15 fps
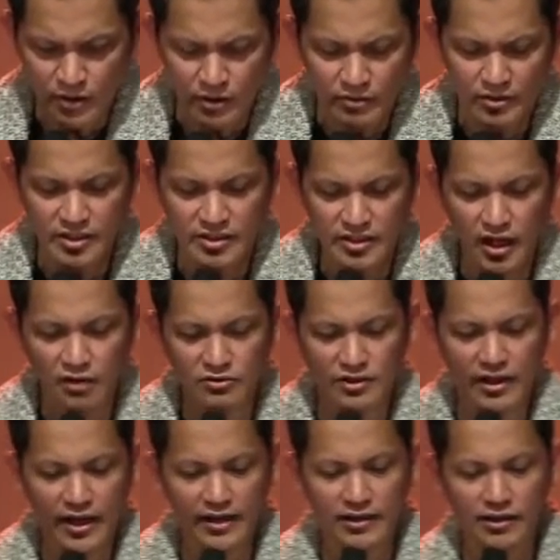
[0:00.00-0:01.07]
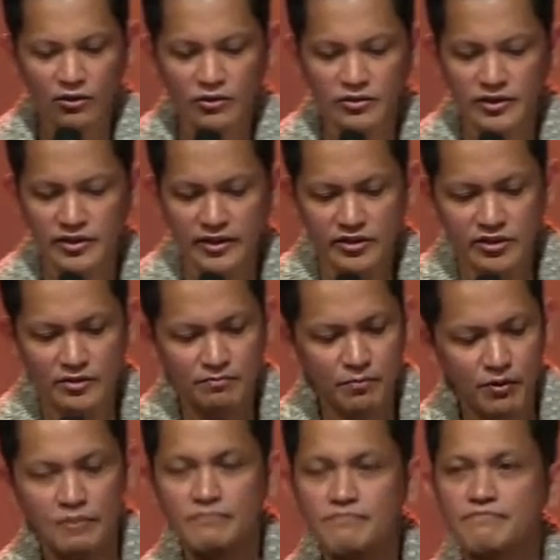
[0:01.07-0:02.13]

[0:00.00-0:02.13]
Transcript: This sounds like a contradiction po.